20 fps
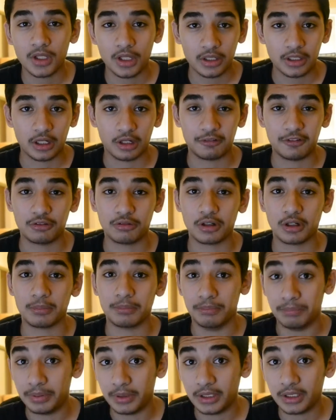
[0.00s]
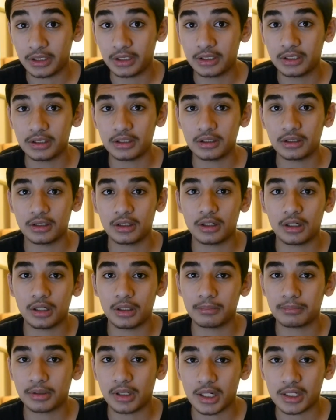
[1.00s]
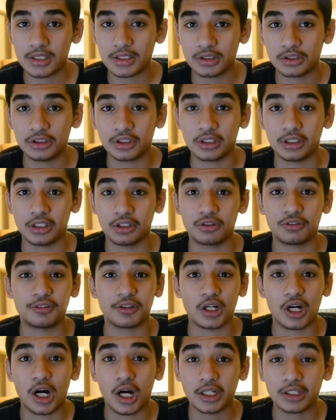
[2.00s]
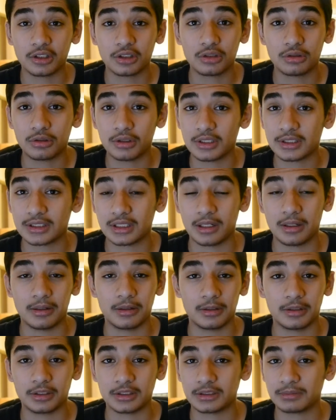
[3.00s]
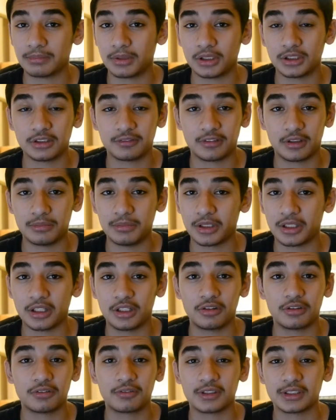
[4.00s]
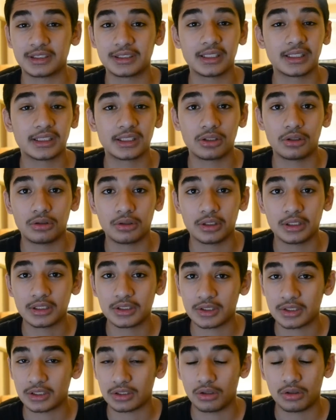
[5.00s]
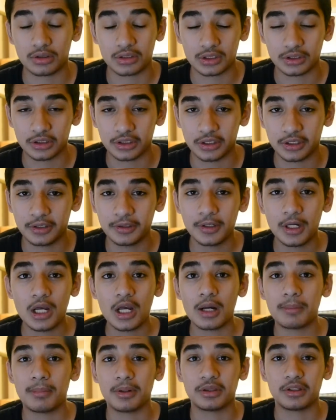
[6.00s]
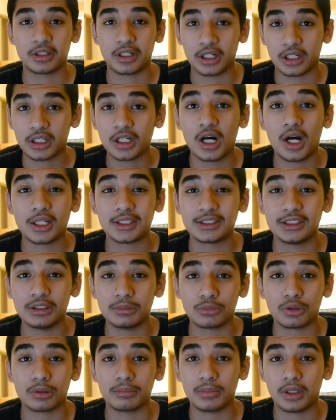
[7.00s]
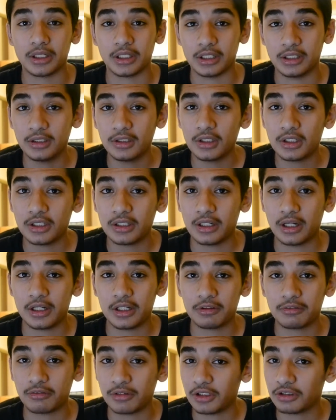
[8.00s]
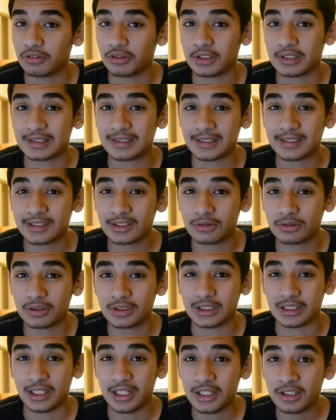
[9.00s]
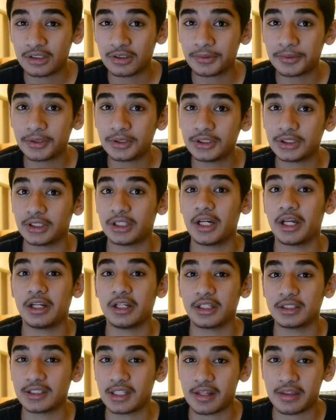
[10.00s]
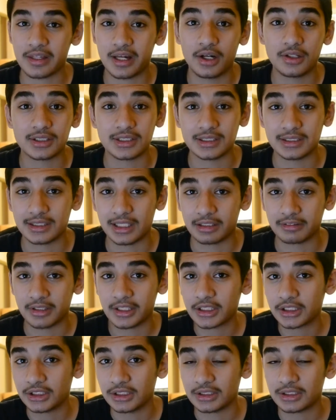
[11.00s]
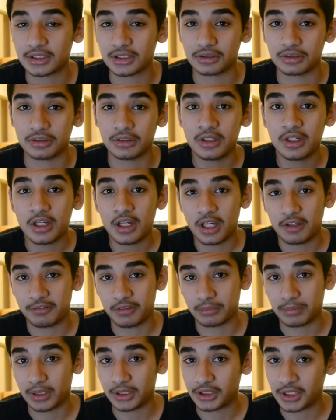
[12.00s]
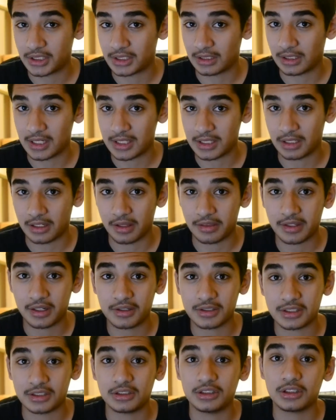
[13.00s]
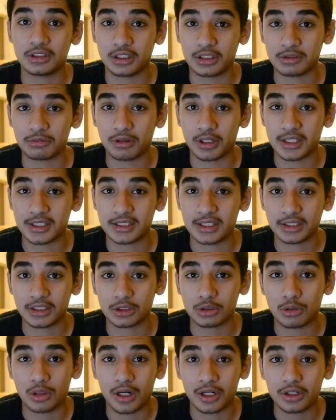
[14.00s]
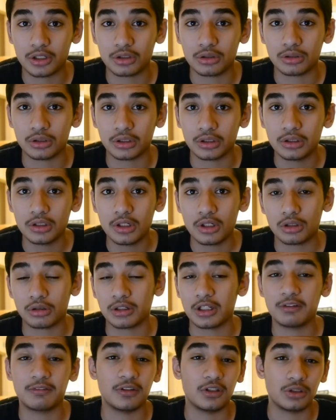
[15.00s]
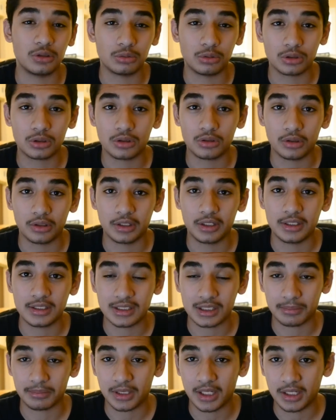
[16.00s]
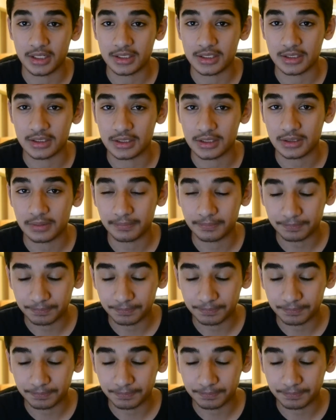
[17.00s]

Now, if you want a big um, processor, you can go for octa cores. Uh, there's a bunch of them. You can go for six cores. This is also good, but they're going to cost you more money. Now, when you want to six cores and eight cores, you're heading into the thousands direction. So if your budget's less than a thousand, you're going to want to stick to quad core or even dual core in some cases.